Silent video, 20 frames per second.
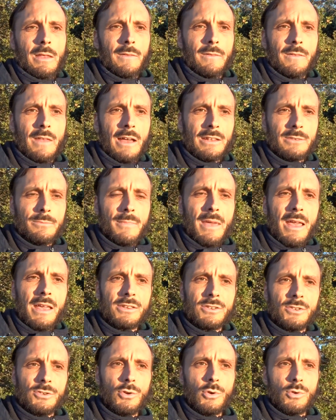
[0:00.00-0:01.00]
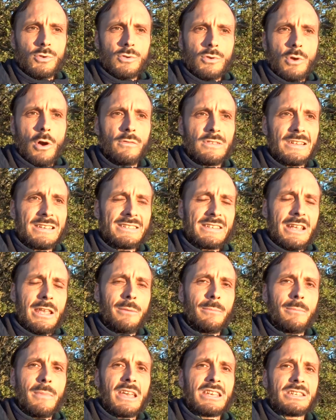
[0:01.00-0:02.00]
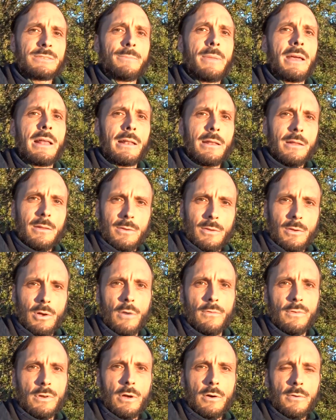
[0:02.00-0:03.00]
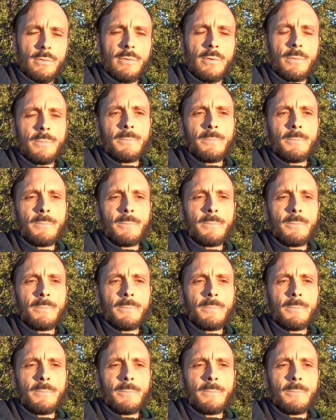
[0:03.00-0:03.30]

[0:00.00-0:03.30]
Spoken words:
that makes use of the same spell of love